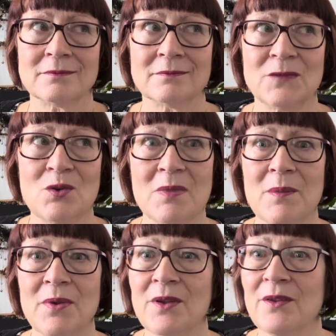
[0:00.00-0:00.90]
do you
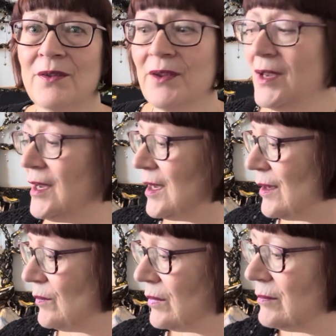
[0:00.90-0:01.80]
remember the,
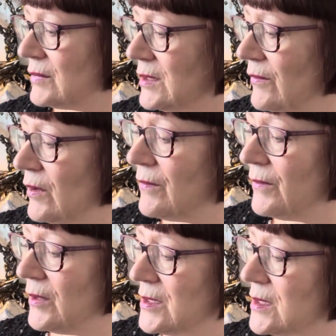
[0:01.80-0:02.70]
see if I can
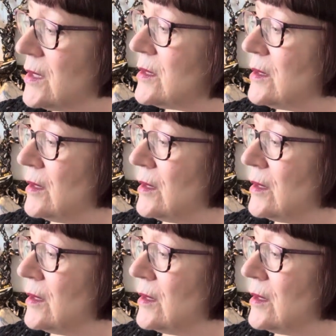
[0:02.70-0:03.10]
find it,